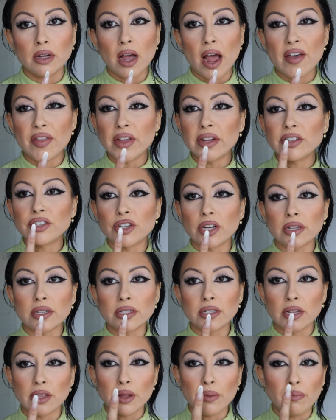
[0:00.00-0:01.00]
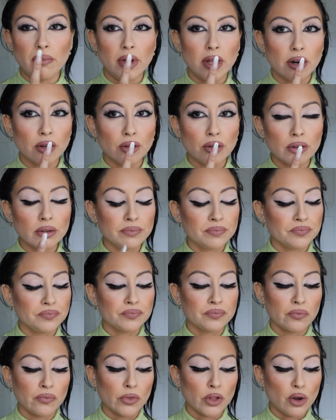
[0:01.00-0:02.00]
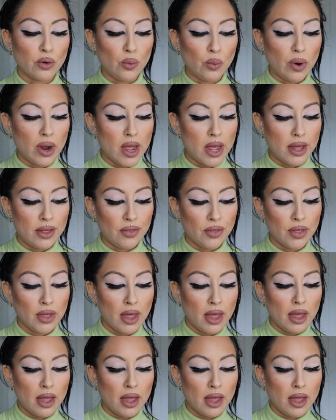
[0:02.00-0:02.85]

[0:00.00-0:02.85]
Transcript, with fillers: I think just in the middle, with